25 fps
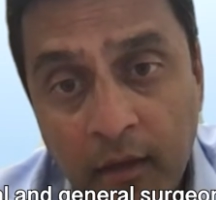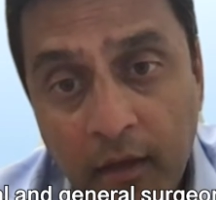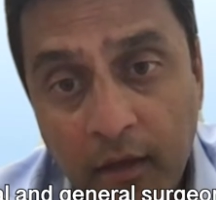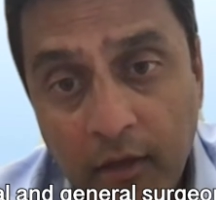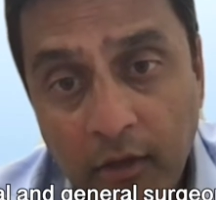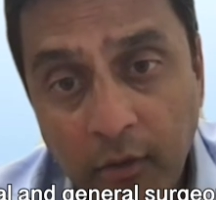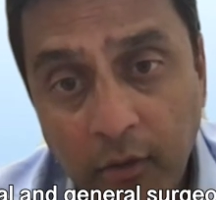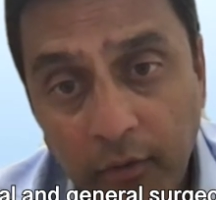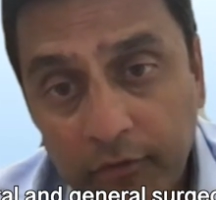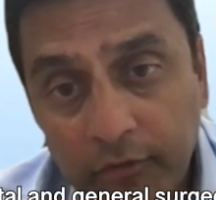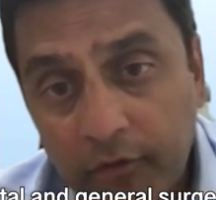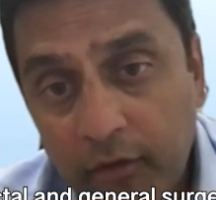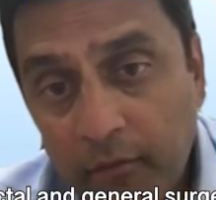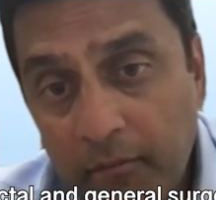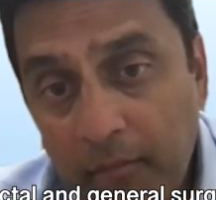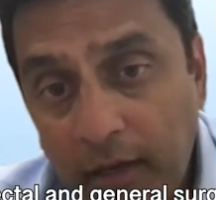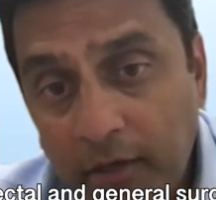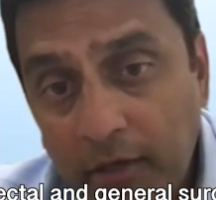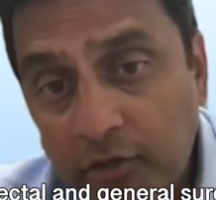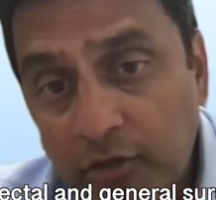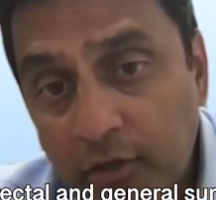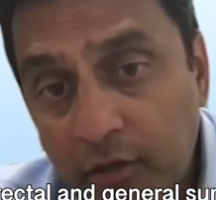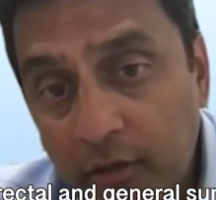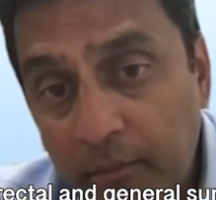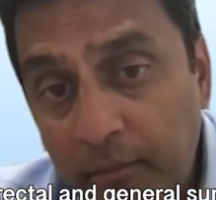You also
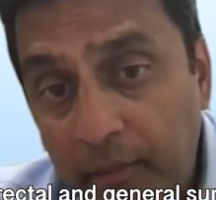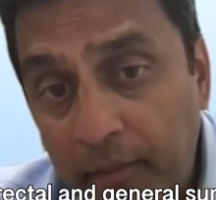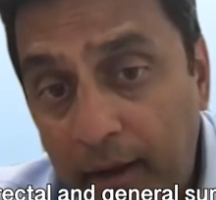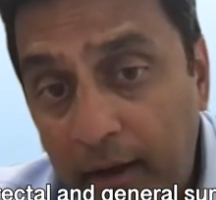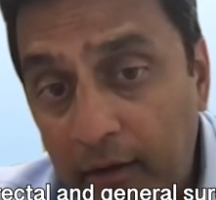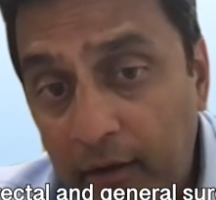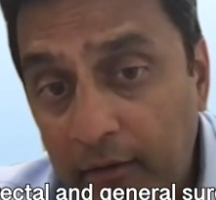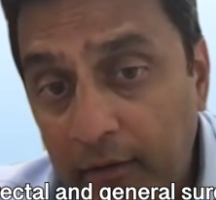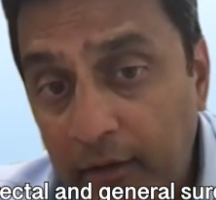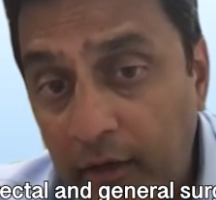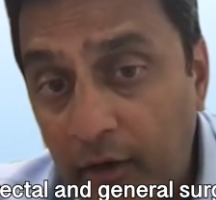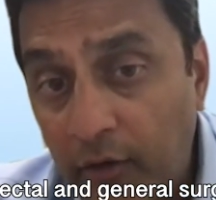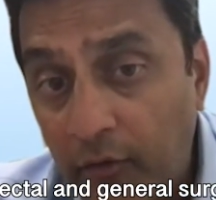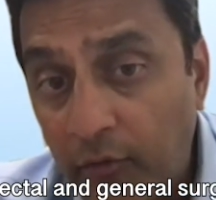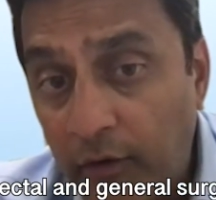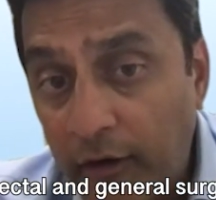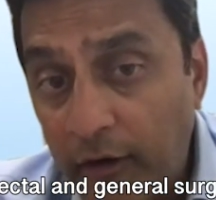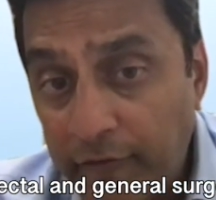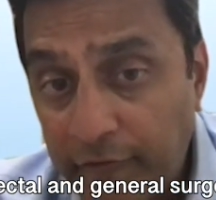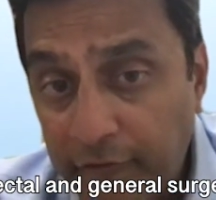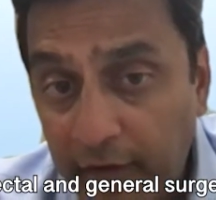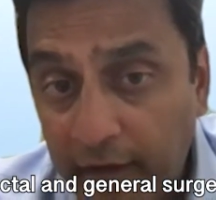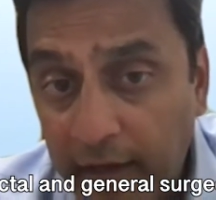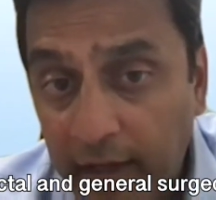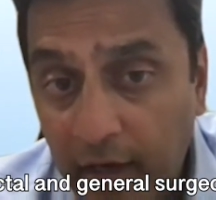mentioned about, you know,
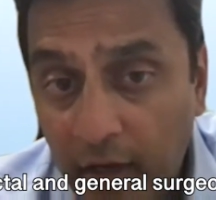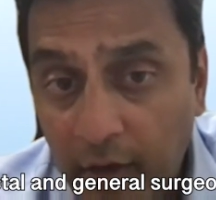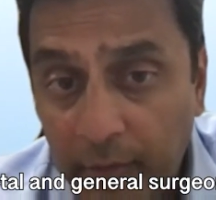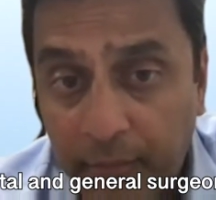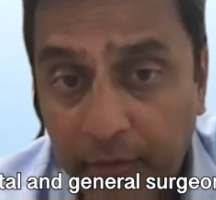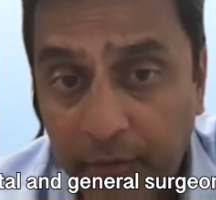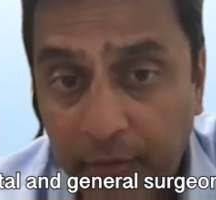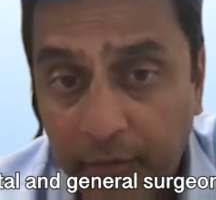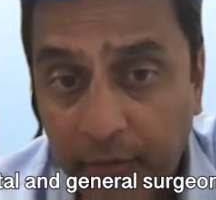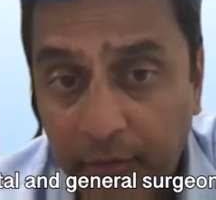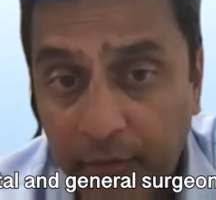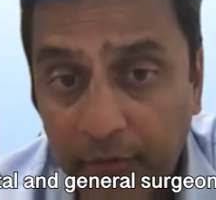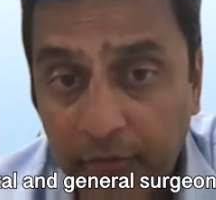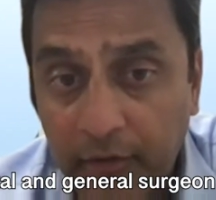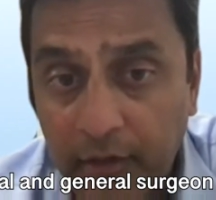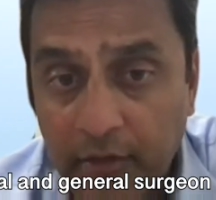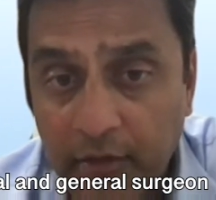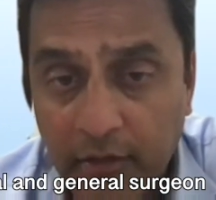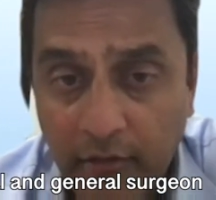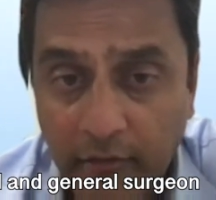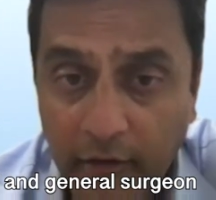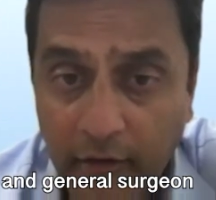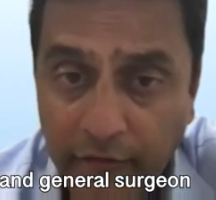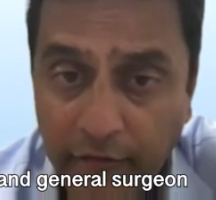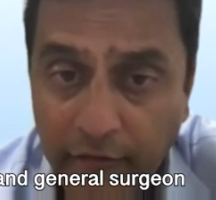Rafaelo procedure. And a
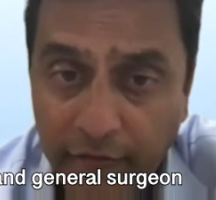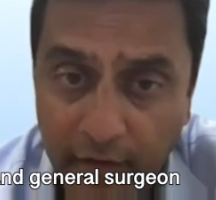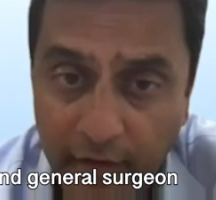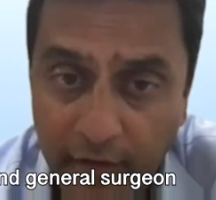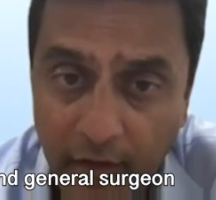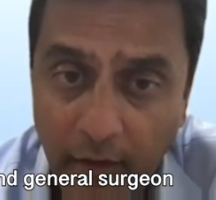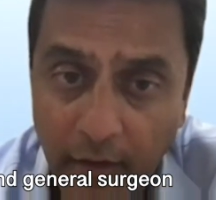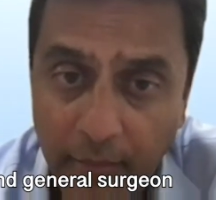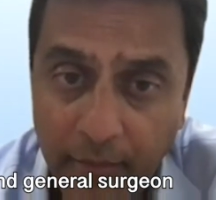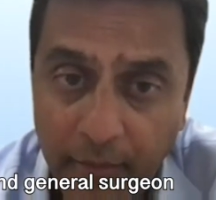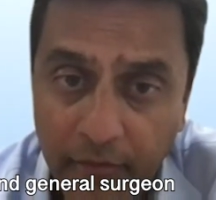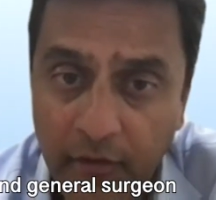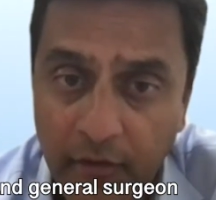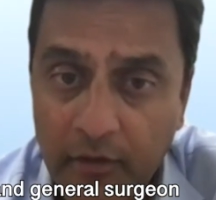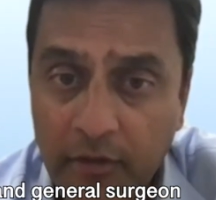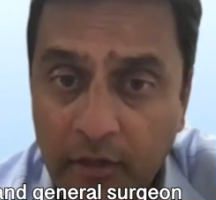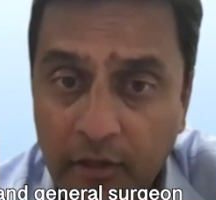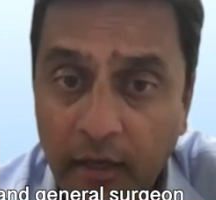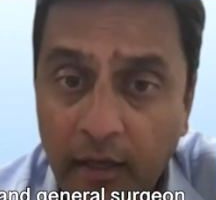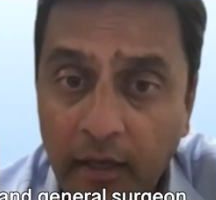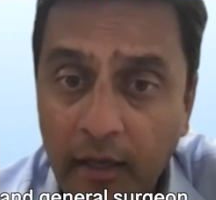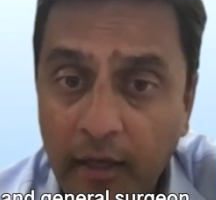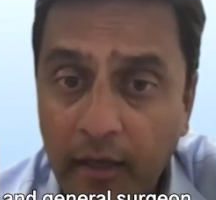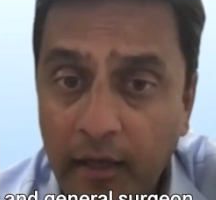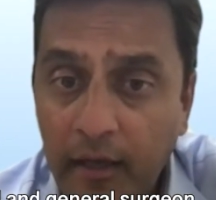Rafaelo procedure
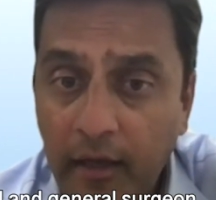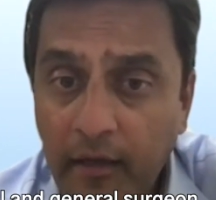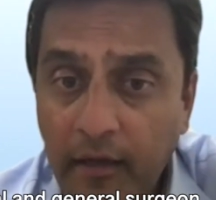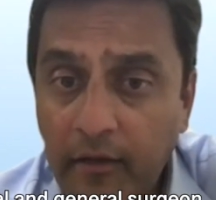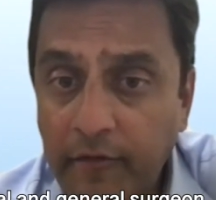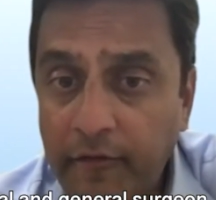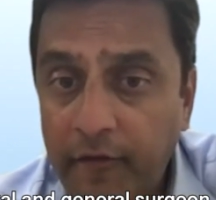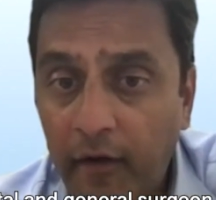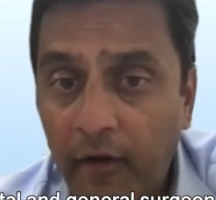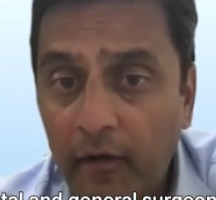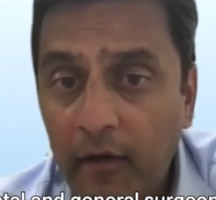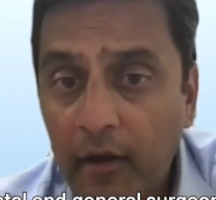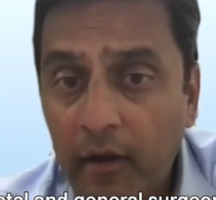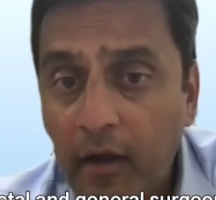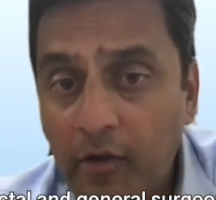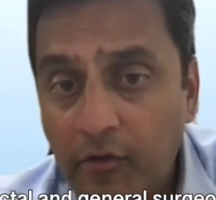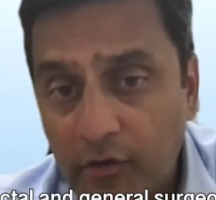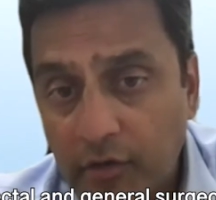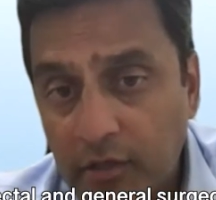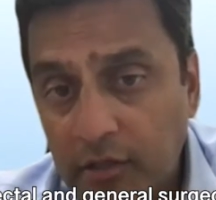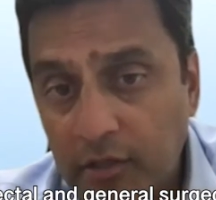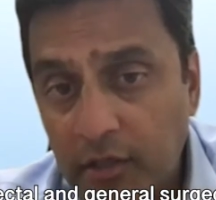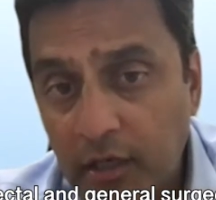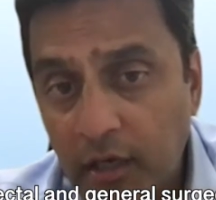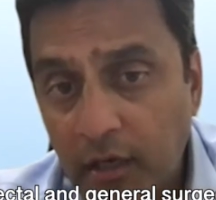is a very
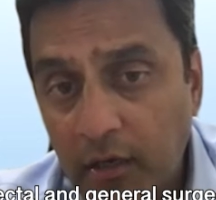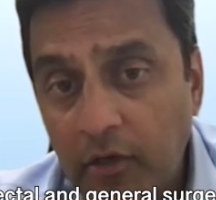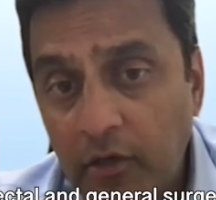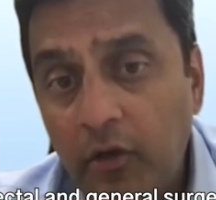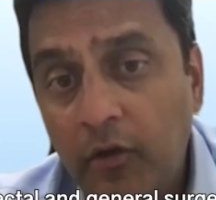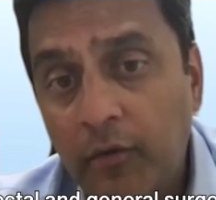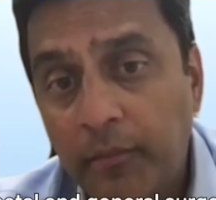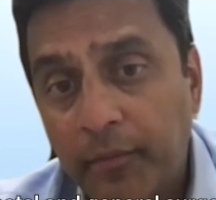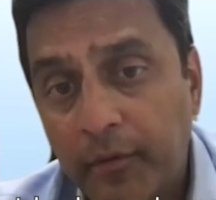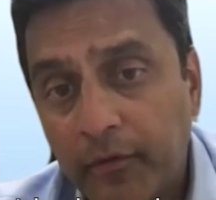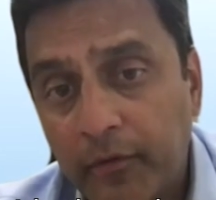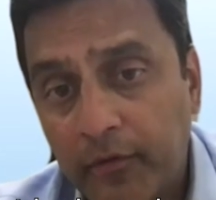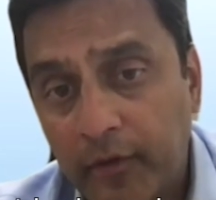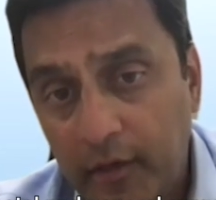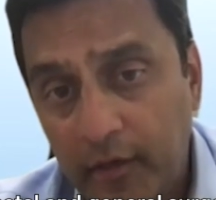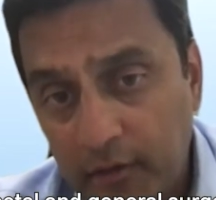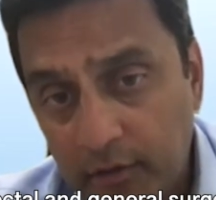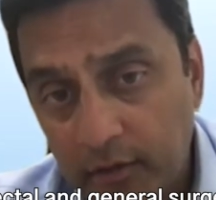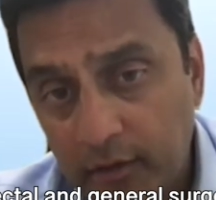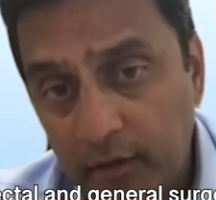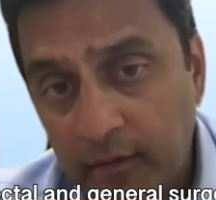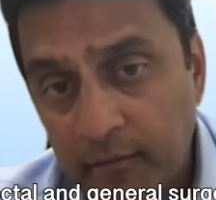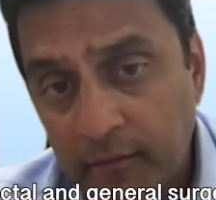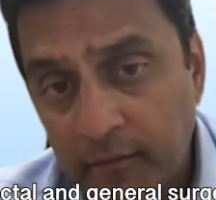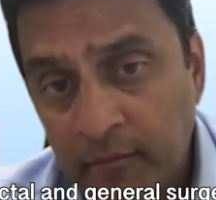interesting new procedure.